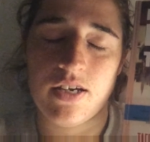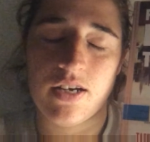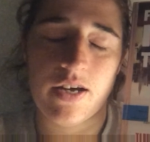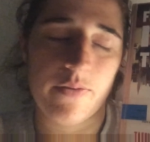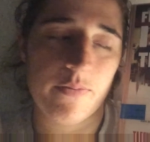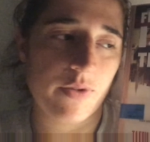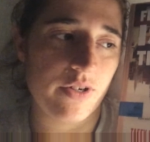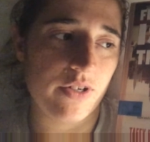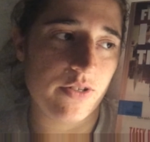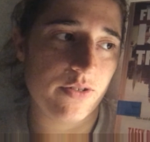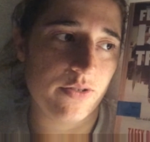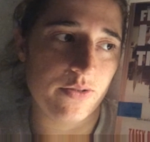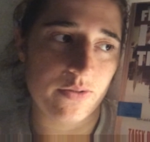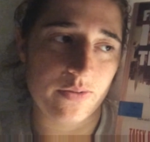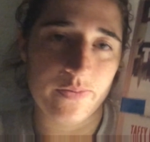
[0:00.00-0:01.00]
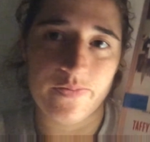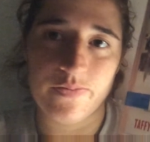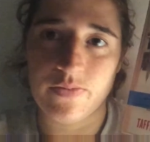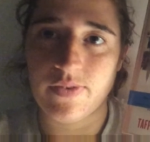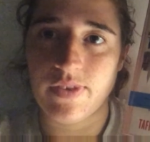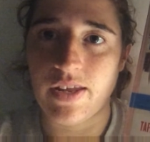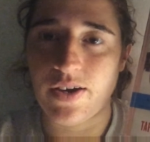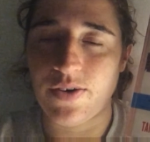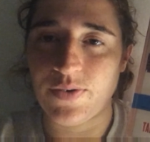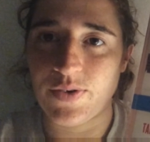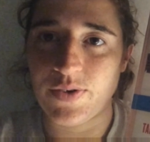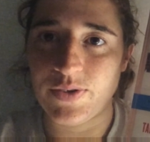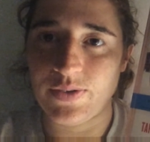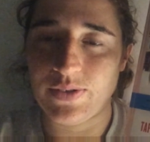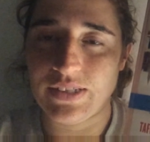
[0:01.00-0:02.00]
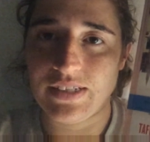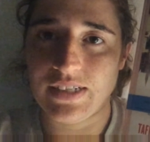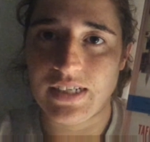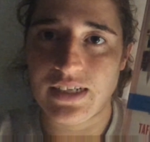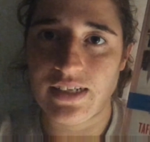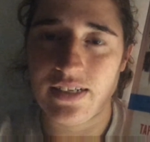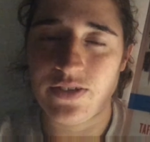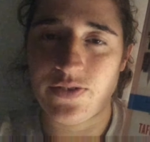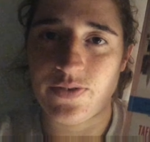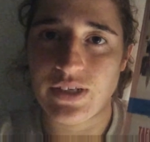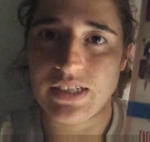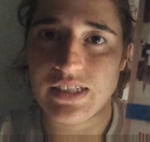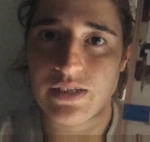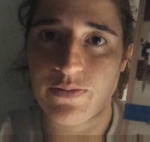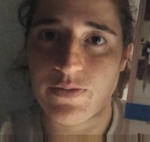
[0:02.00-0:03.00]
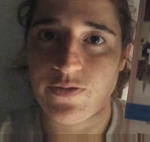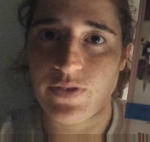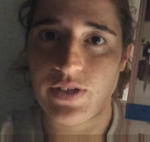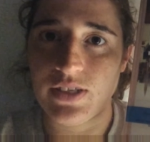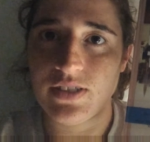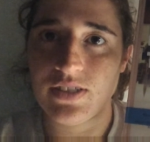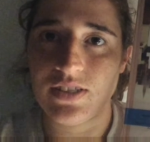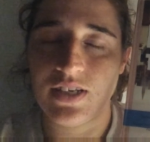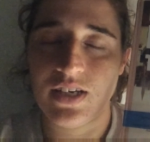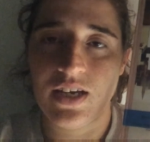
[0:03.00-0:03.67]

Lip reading: I'm going to now go and read some of this.